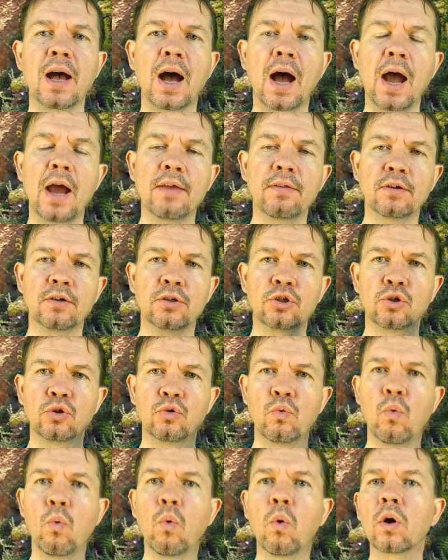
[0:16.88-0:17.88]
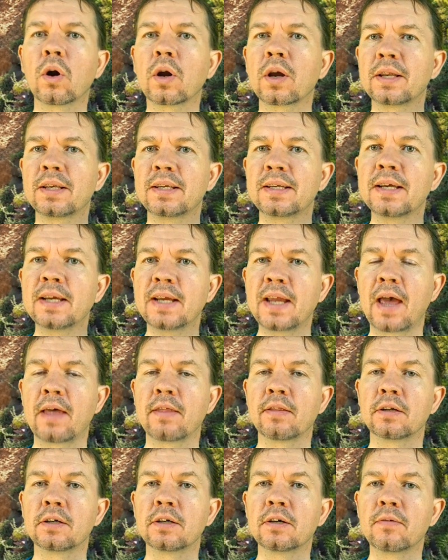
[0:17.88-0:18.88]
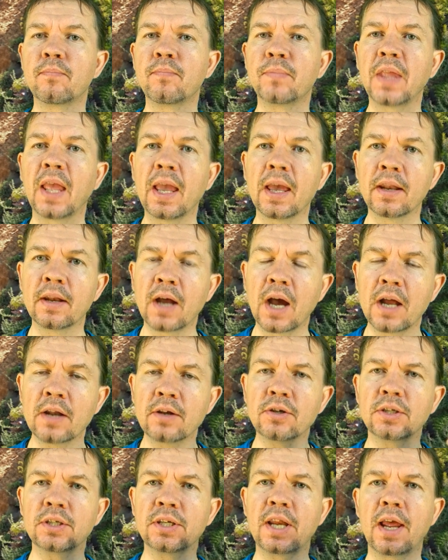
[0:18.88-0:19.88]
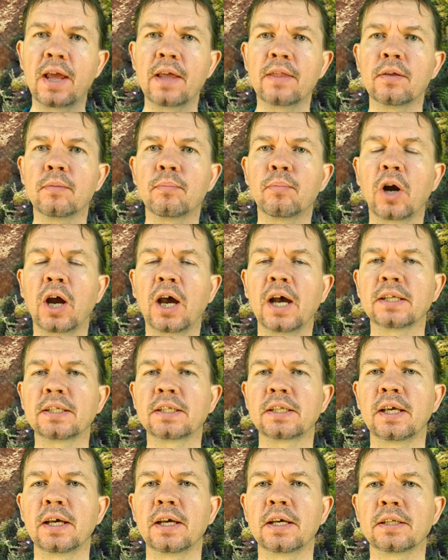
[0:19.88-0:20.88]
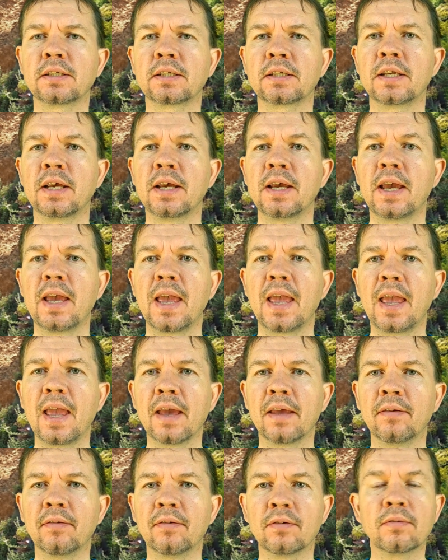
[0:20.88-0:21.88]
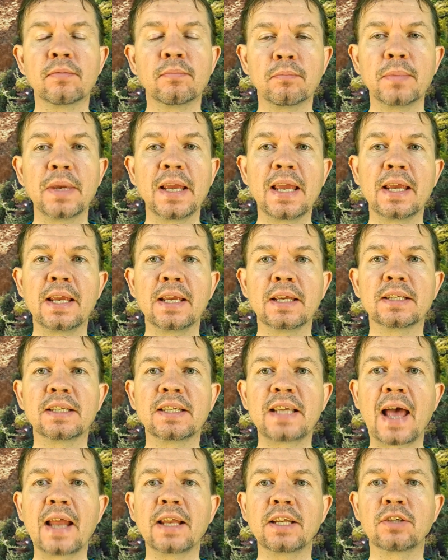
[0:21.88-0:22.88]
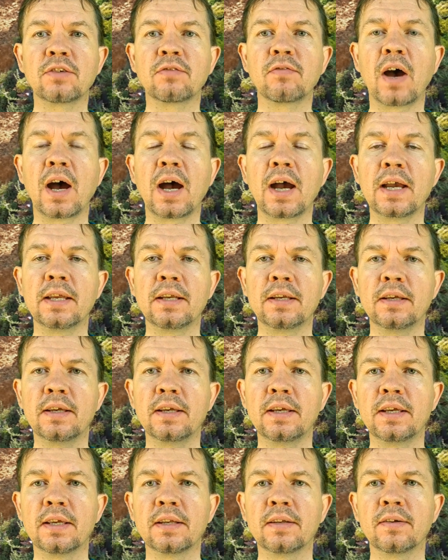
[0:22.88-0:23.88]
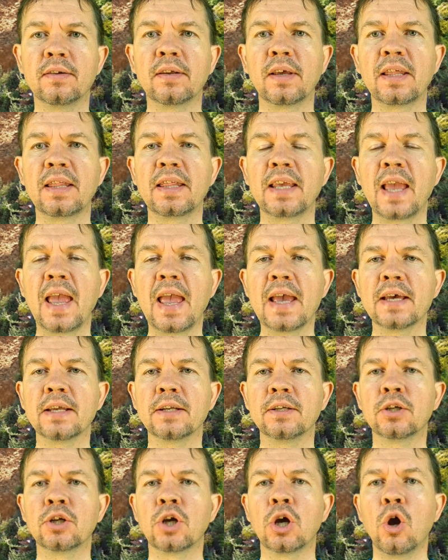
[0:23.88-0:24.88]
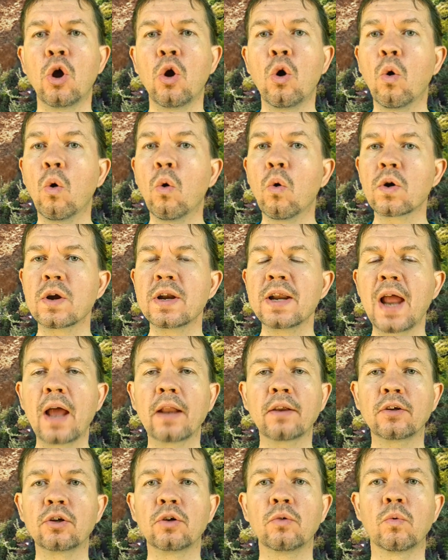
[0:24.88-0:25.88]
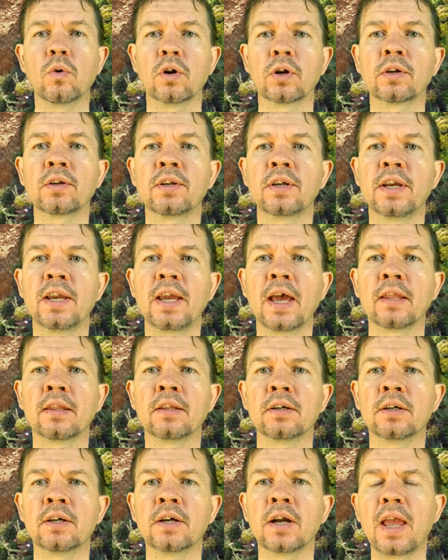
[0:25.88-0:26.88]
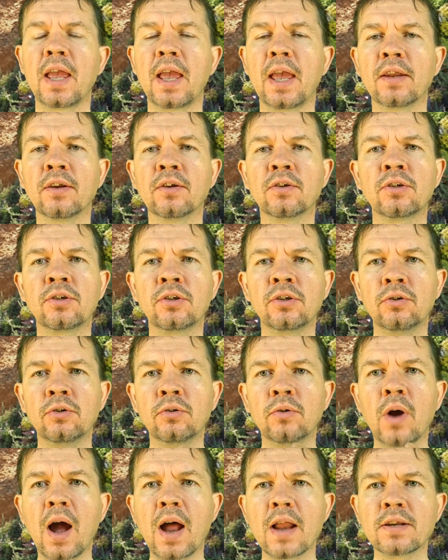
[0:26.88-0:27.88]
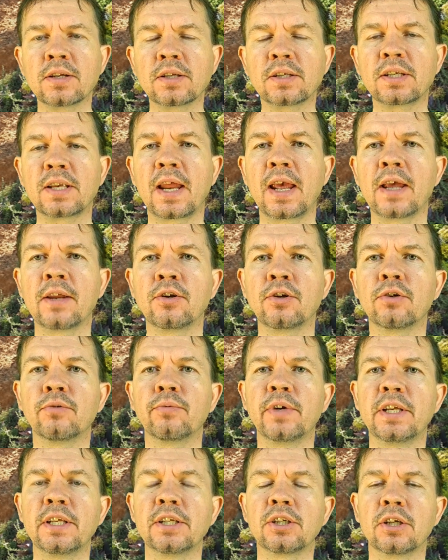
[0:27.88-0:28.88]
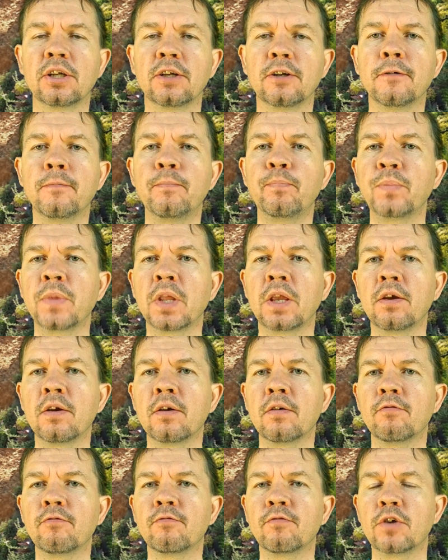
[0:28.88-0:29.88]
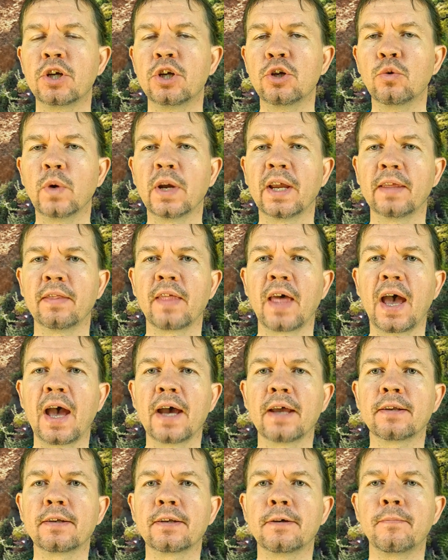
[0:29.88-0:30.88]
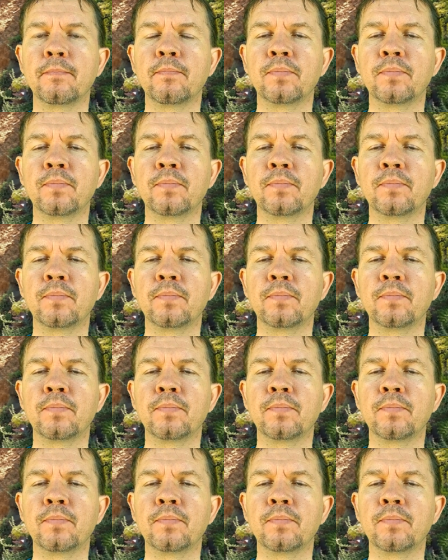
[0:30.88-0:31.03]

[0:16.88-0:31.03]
either to work together and understand the process and be satisfied in the end, or not to work together and to understand your reason for doing that.